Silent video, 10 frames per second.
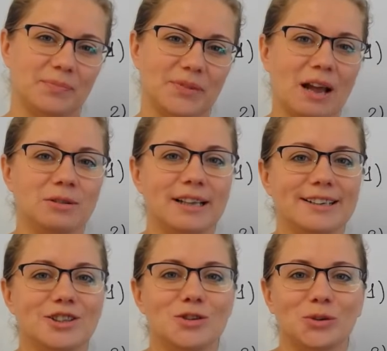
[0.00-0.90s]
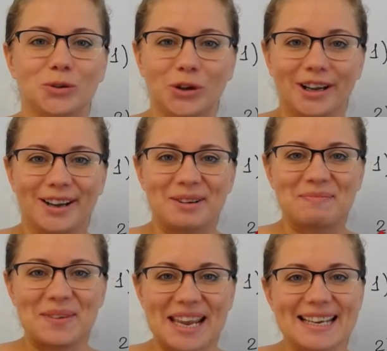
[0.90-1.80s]
I would like to
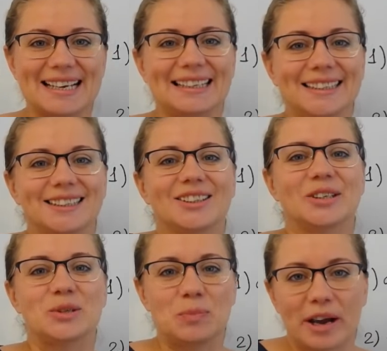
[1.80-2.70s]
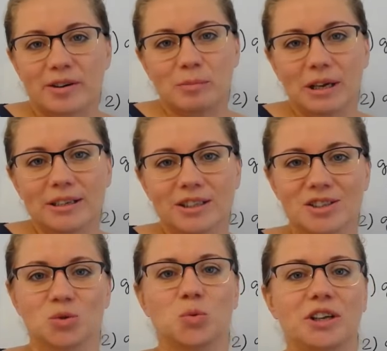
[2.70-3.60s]
make a little experiment
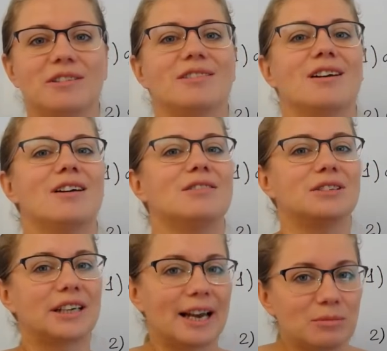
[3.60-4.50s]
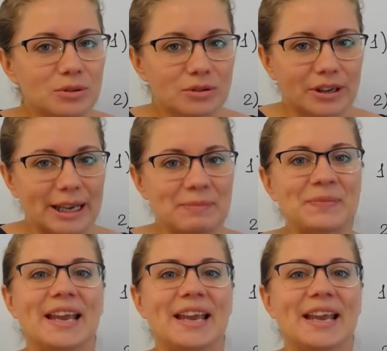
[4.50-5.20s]
with vocabulary,